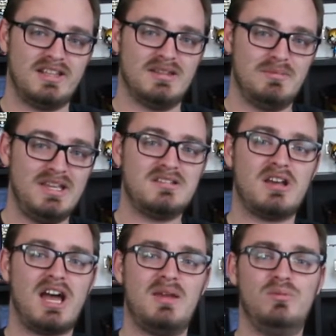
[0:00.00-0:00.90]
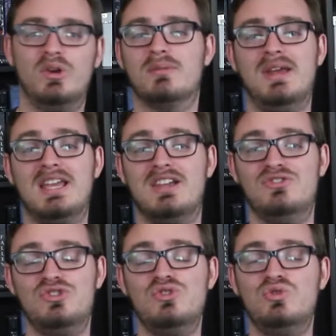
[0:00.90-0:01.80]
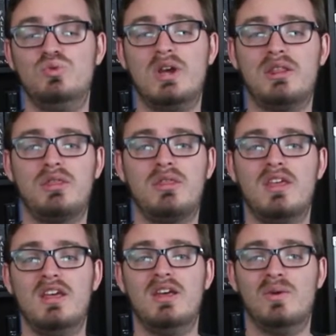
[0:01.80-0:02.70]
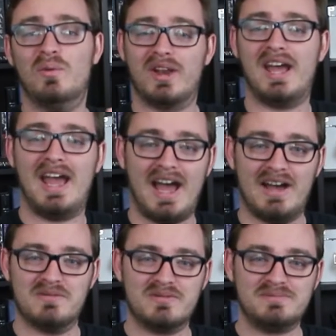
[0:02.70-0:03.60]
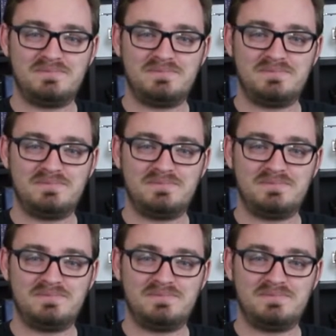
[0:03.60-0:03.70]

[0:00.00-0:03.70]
In the meantime, we're making do with what I have.